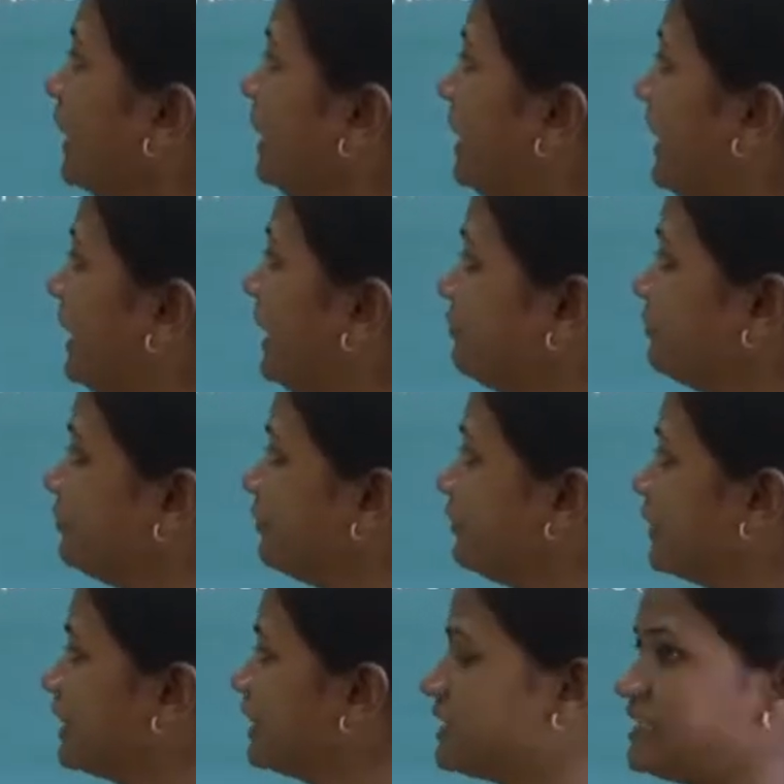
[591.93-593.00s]
deaf
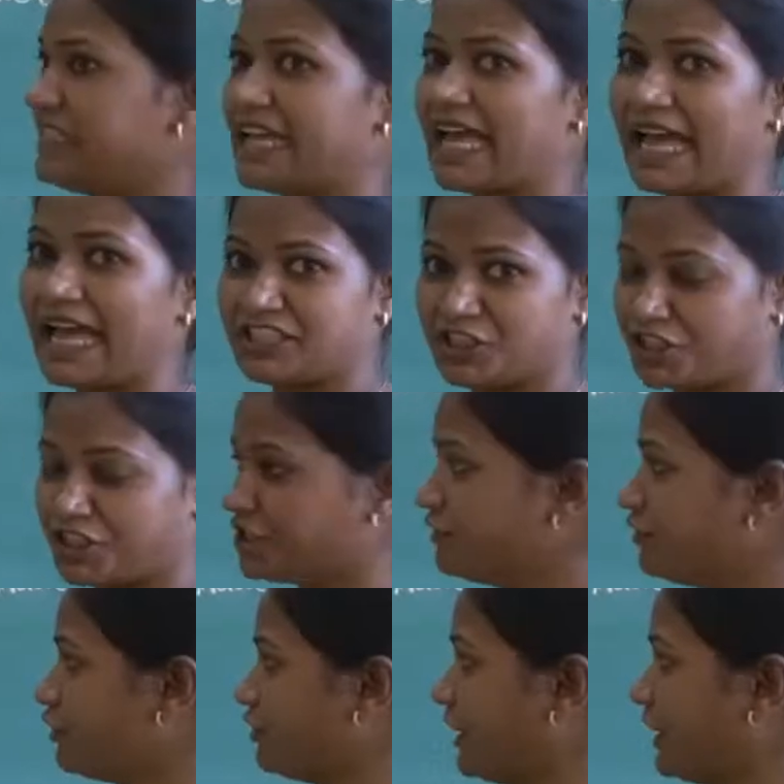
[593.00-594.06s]
is the adjective
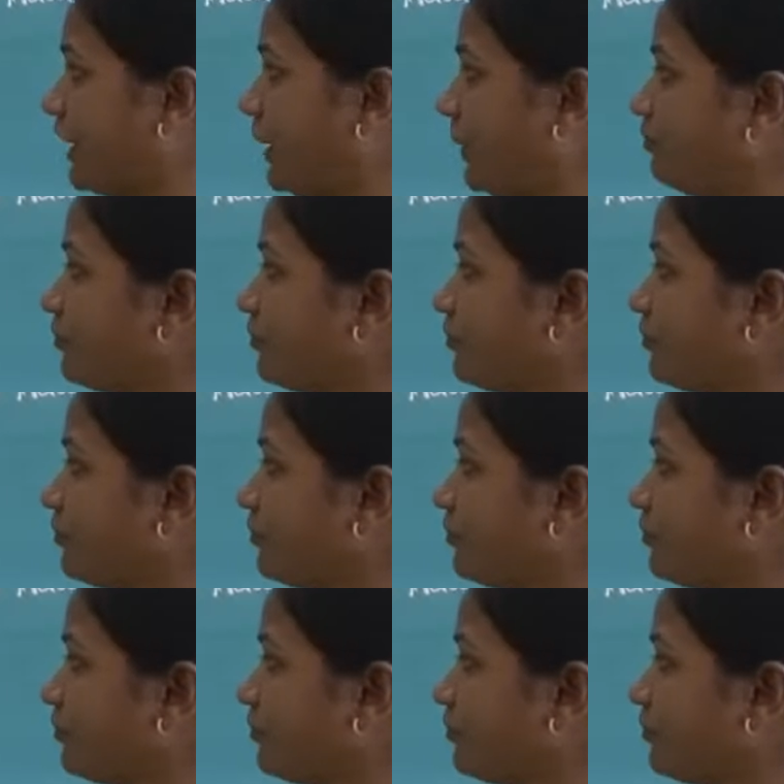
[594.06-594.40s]
over here.